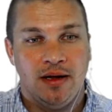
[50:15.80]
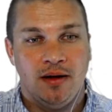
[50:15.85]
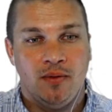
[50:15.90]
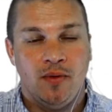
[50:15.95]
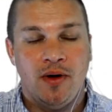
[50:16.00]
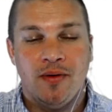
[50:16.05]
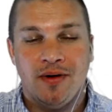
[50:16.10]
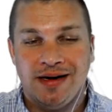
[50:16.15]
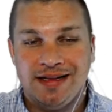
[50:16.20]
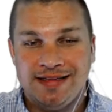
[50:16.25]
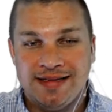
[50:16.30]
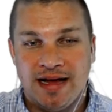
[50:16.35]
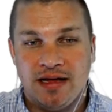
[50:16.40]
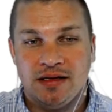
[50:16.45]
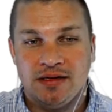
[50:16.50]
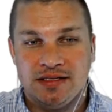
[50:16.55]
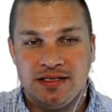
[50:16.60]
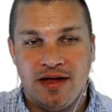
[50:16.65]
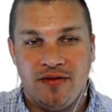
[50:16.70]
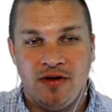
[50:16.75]
We were at
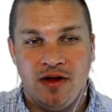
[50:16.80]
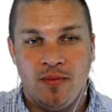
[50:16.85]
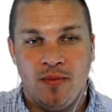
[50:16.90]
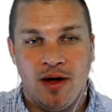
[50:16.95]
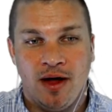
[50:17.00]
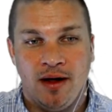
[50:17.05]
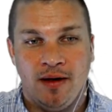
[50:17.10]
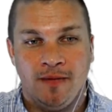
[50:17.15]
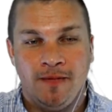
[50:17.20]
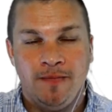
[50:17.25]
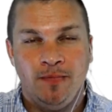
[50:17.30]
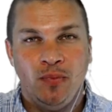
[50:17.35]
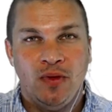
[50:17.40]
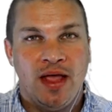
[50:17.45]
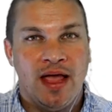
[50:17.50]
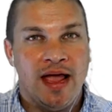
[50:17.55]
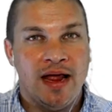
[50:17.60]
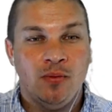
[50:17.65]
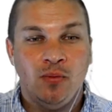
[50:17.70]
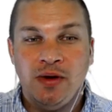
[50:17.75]
$1.70 a mile.
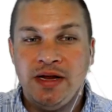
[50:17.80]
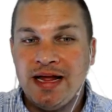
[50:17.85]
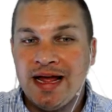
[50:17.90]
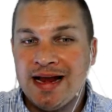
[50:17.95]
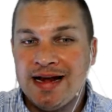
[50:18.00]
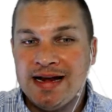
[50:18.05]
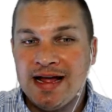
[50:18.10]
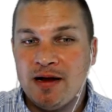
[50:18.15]
And we had